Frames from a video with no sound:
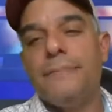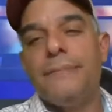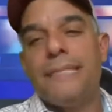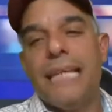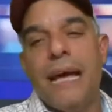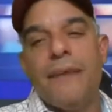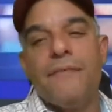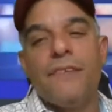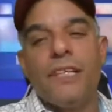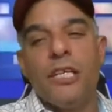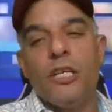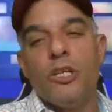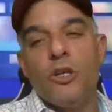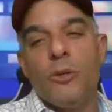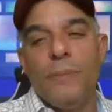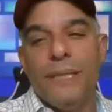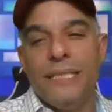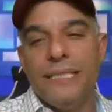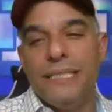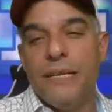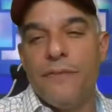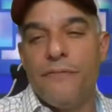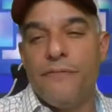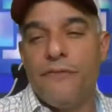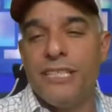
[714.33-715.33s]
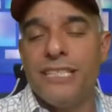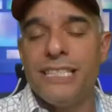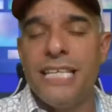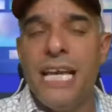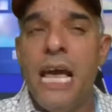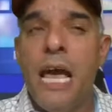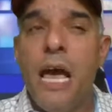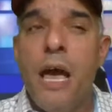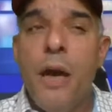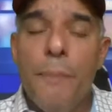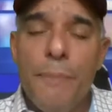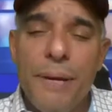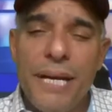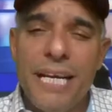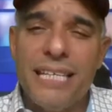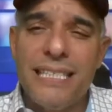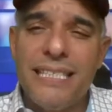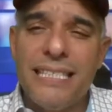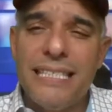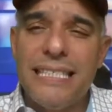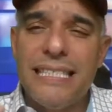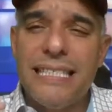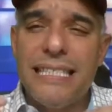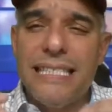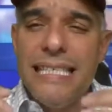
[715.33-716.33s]
to have a little bit difference because
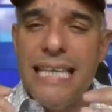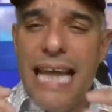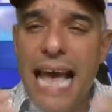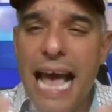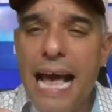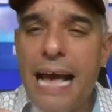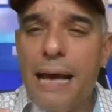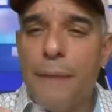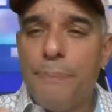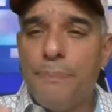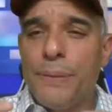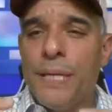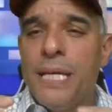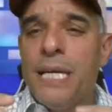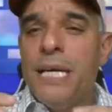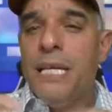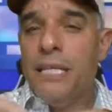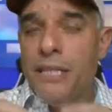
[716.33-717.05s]
Snap,